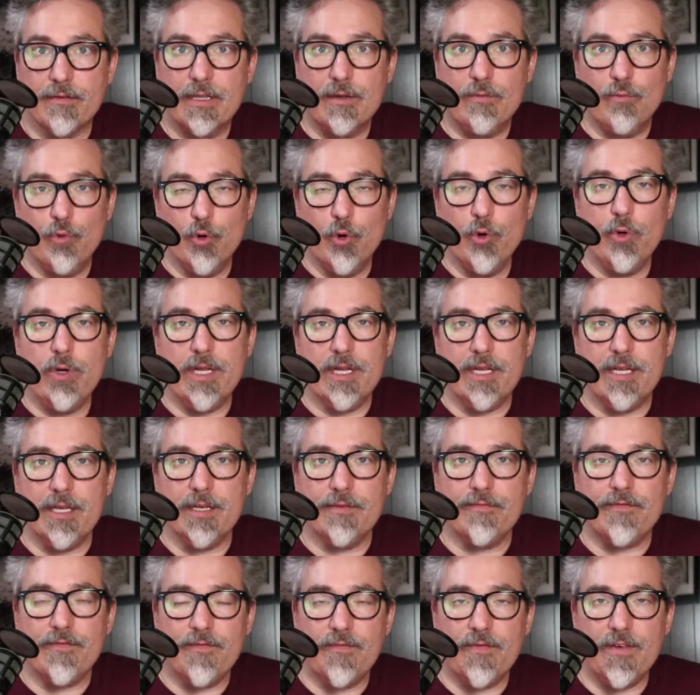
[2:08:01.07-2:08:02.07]
rooted
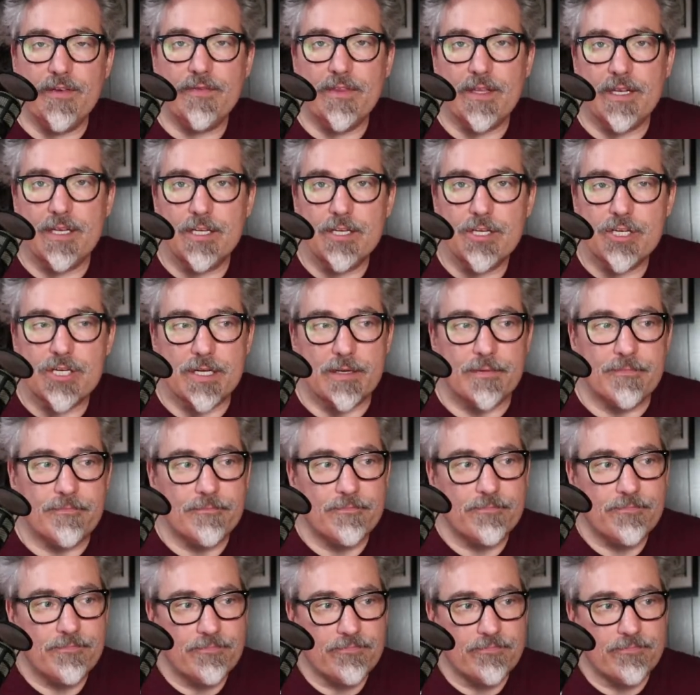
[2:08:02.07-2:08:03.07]
in 5th edition.
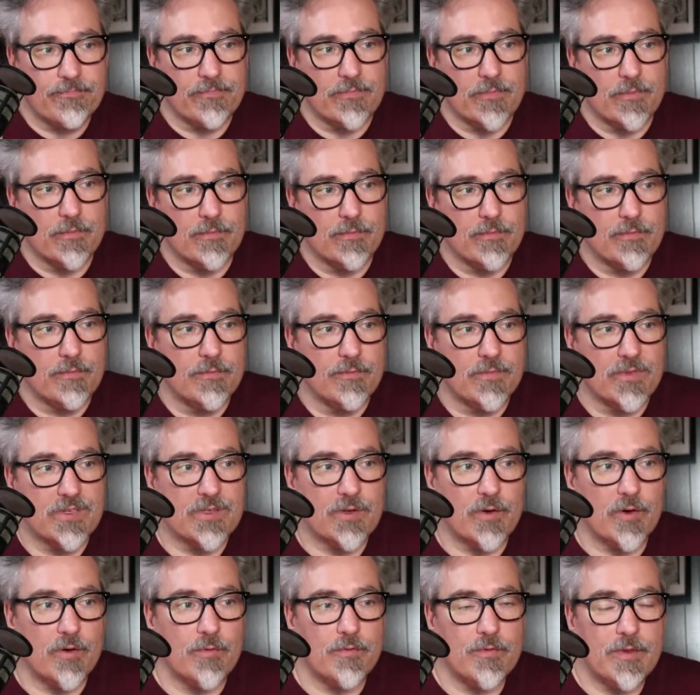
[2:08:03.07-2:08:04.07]

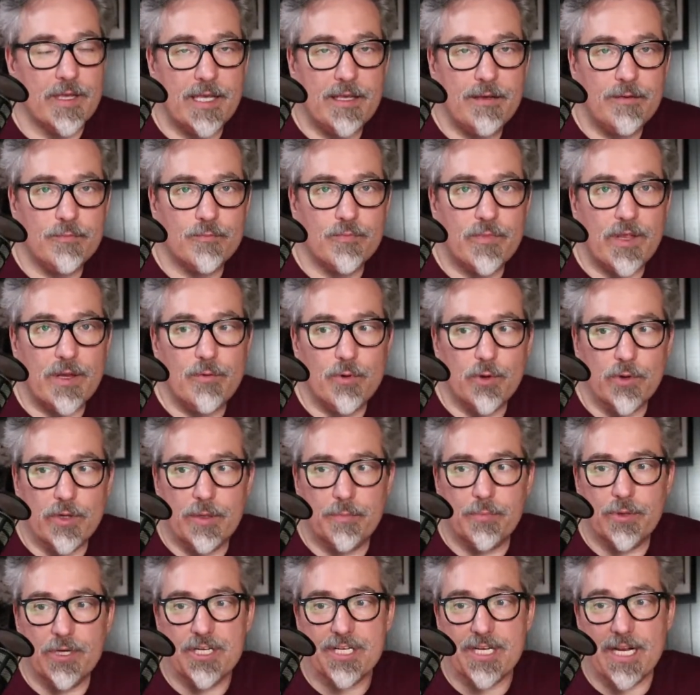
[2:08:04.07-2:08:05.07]
So they really
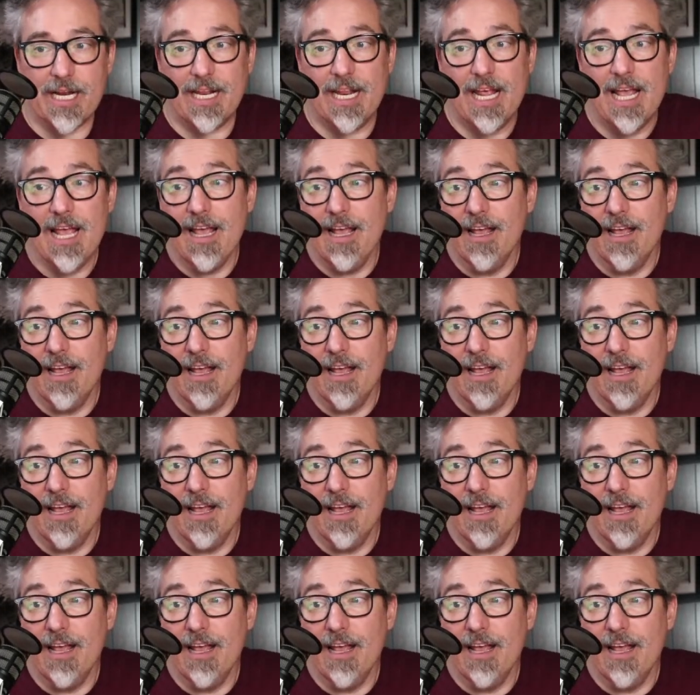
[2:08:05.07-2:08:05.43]
appreciate it.